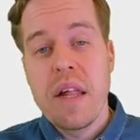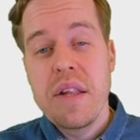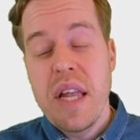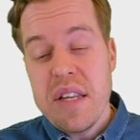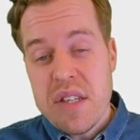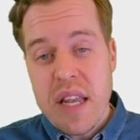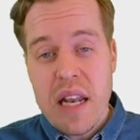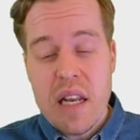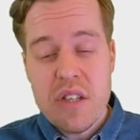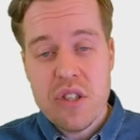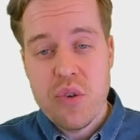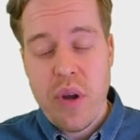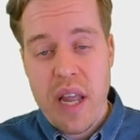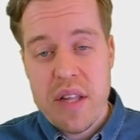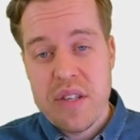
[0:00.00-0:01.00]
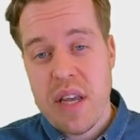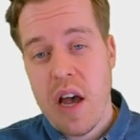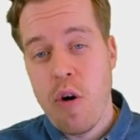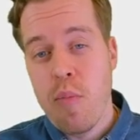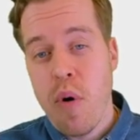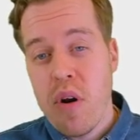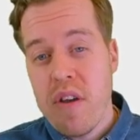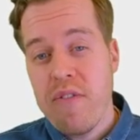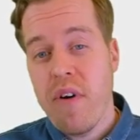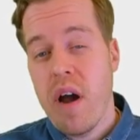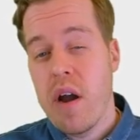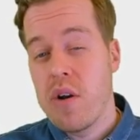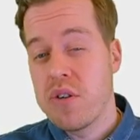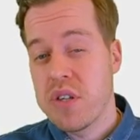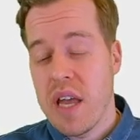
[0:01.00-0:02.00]
This illustrates how
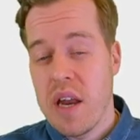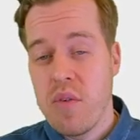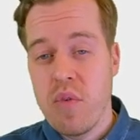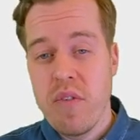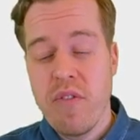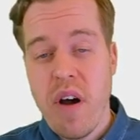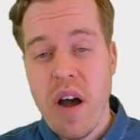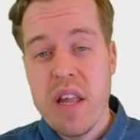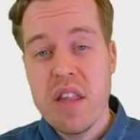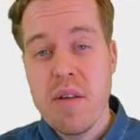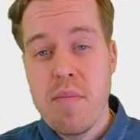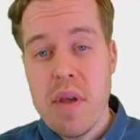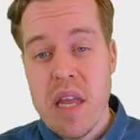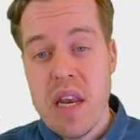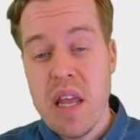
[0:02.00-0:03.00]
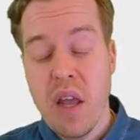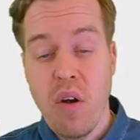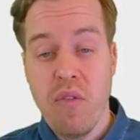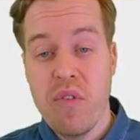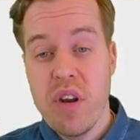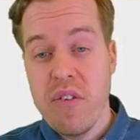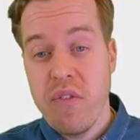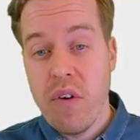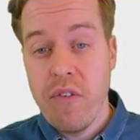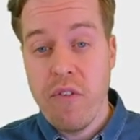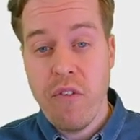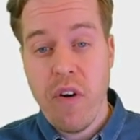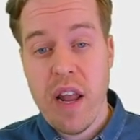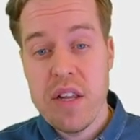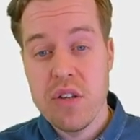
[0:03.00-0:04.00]
modifiers can refine the meaning of different
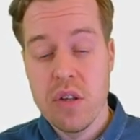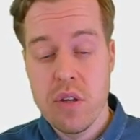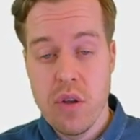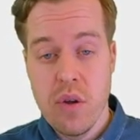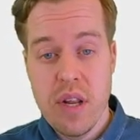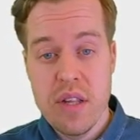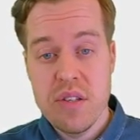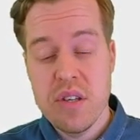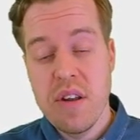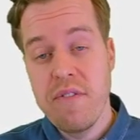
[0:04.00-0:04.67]
phrasal units